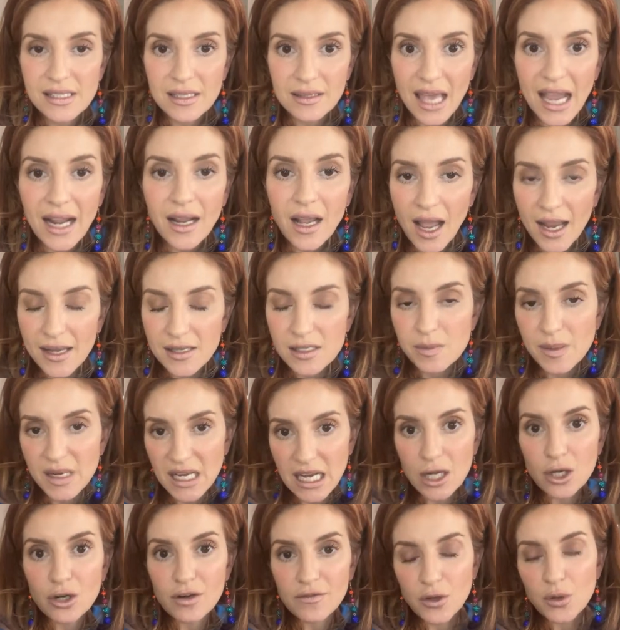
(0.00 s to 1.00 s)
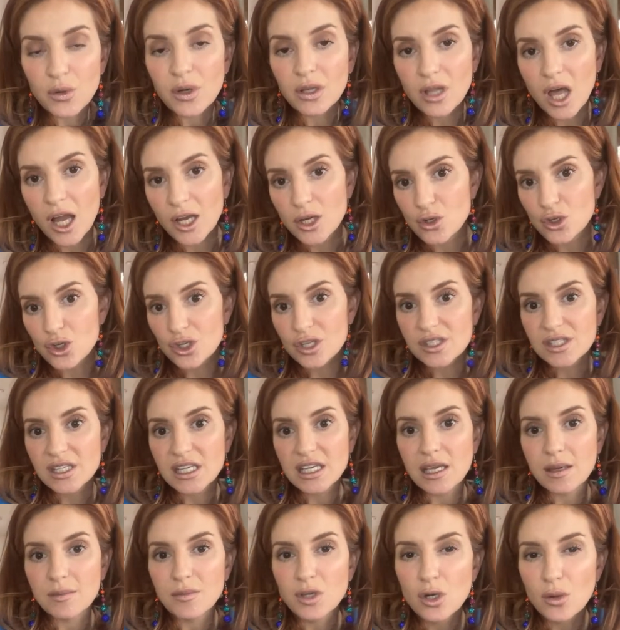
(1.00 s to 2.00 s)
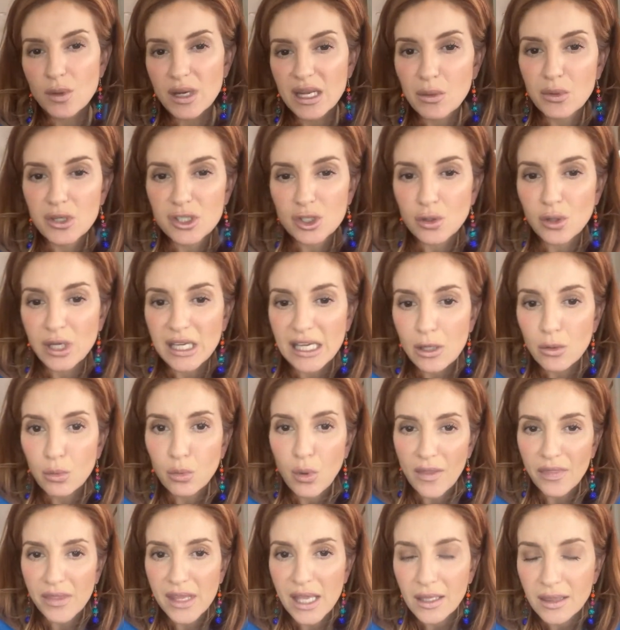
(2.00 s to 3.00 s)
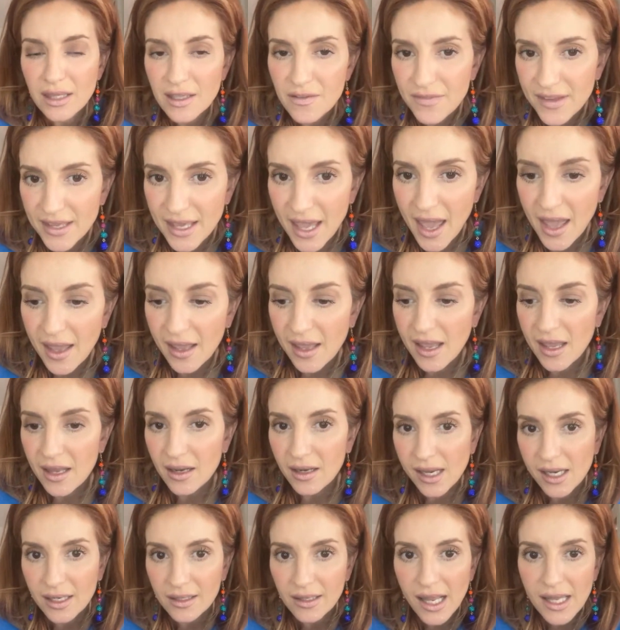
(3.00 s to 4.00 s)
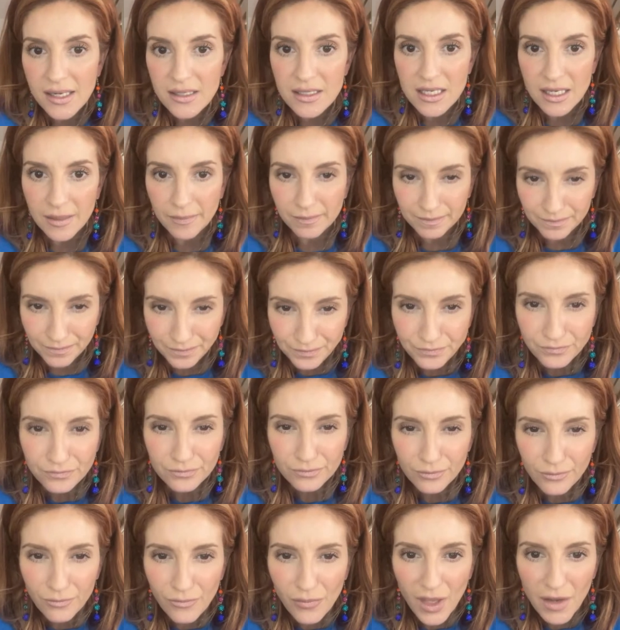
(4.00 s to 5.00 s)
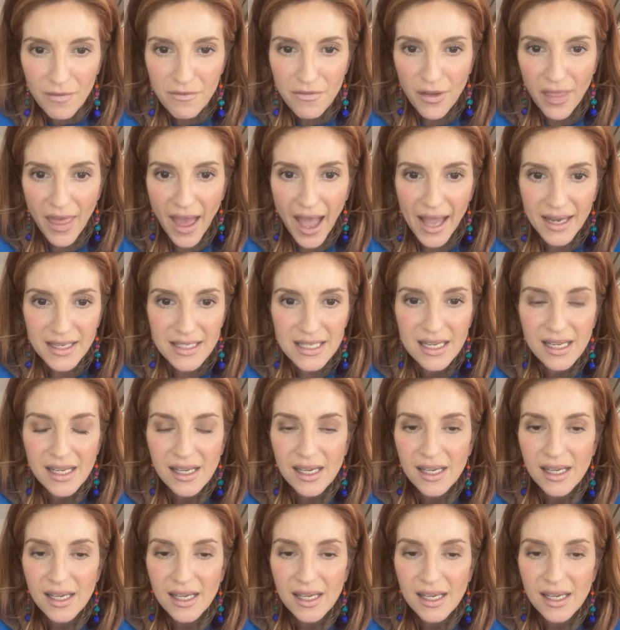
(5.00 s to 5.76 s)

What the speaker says: That guy's been interviewed a lot. You should see him. You know, he won the Olivier in London for that.